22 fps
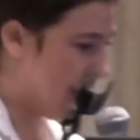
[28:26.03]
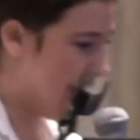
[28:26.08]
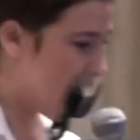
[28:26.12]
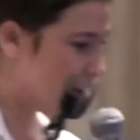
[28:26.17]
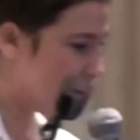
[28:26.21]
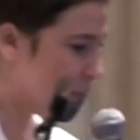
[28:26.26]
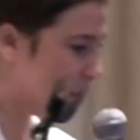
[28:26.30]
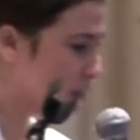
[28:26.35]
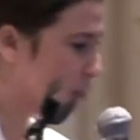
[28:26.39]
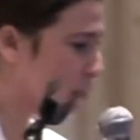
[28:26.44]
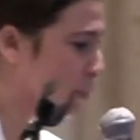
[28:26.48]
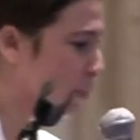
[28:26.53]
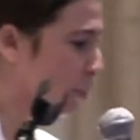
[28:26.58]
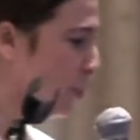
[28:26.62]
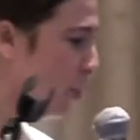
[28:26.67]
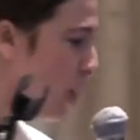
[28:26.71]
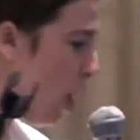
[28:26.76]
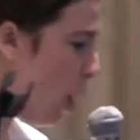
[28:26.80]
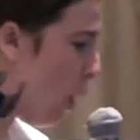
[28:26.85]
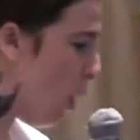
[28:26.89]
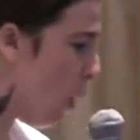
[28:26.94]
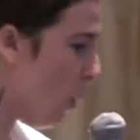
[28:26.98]
How do people
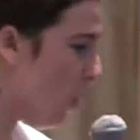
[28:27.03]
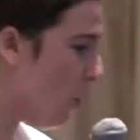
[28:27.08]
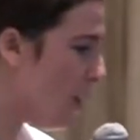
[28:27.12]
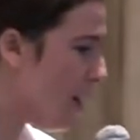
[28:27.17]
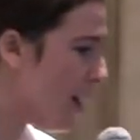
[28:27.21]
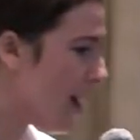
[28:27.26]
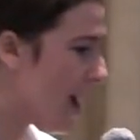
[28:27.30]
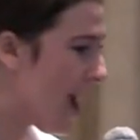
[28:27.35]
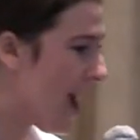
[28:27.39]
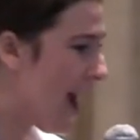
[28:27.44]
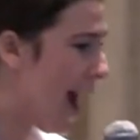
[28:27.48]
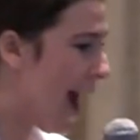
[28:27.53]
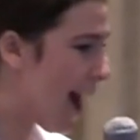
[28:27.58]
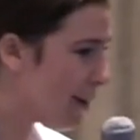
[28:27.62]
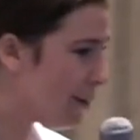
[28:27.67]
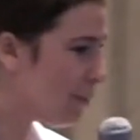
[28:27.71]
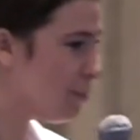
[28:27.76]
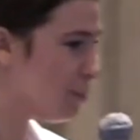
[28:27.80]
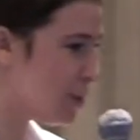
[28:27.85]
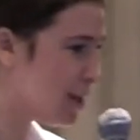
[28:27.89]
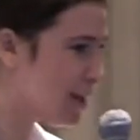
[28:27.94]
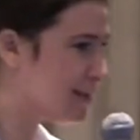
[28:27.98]
know
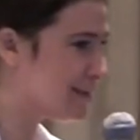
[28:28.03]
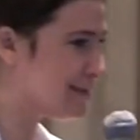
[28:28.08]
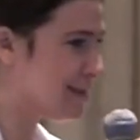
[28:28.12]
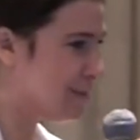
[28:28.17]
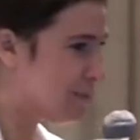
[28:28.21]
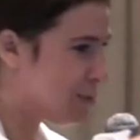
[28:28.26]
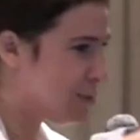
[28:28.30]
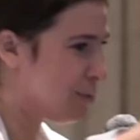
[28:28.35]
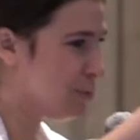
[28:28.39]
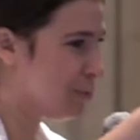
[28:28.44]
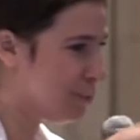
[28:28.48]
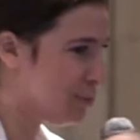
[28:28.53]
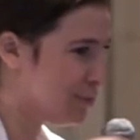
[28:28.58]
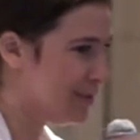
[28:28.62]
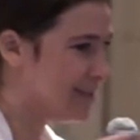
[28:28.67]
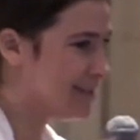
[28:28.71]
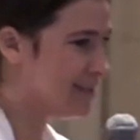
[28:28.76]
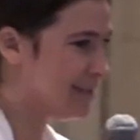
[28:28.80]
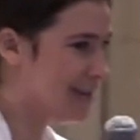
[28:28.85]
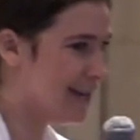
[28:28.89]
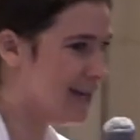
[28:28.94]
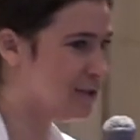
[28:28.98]
how to bring someone through
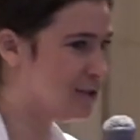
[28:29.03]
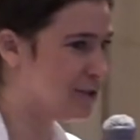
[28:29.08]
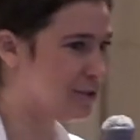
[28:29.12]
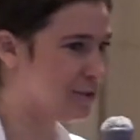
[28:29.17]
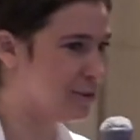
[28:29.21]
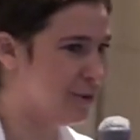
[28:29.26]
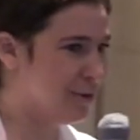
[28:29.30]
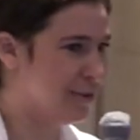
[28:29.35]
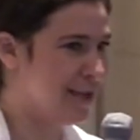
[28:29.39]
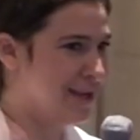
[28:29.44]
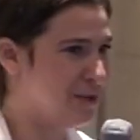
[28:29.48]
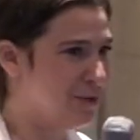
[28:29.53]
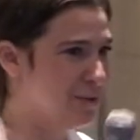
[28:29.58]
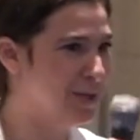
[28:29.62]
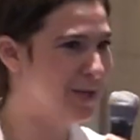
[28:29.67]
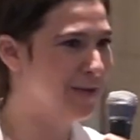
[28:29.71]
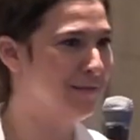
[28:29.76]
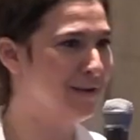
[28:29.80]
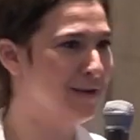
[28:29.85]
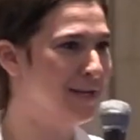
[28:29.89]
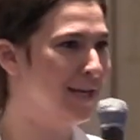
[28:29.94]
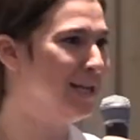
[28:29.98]
these stages or that you
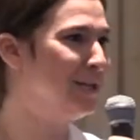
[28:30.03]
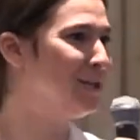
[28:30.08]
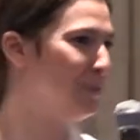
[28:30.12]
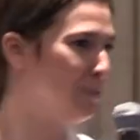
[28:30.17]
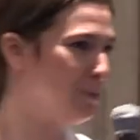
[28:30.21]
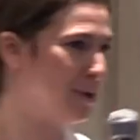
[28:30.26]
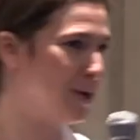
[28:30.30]
even need to